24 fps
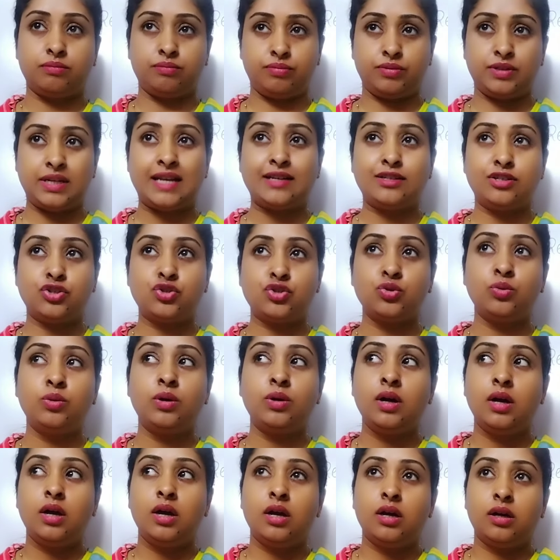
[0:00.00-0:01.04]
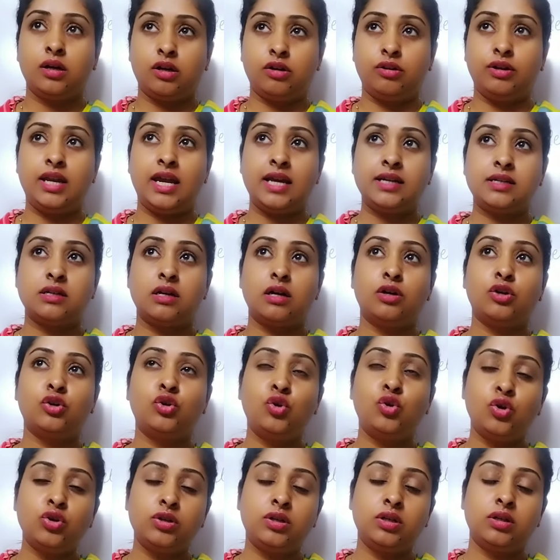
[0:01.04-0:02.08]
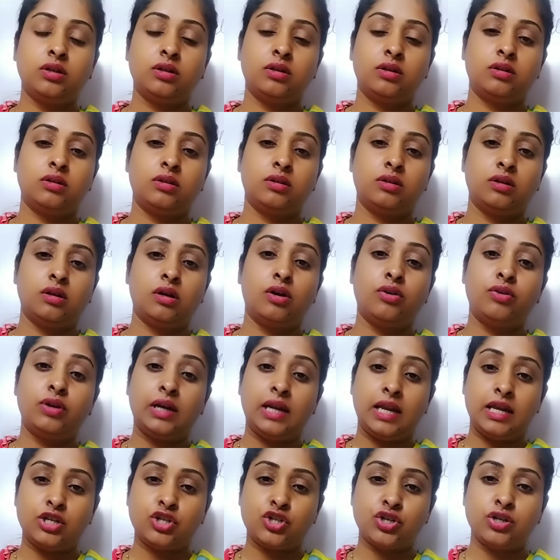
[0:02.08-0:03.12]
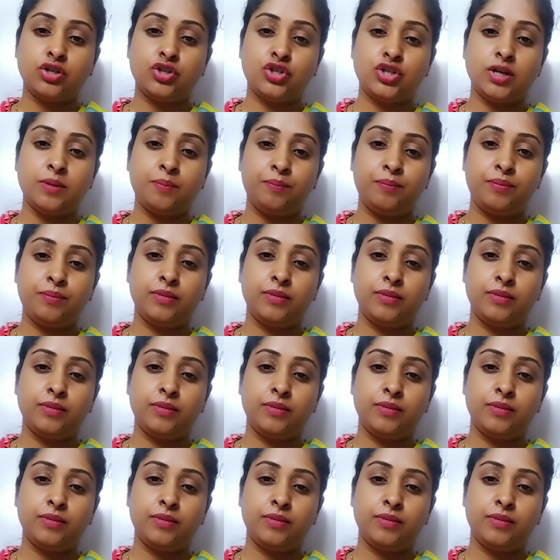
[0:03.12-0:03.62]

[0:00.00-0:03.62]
tends to create a good relationship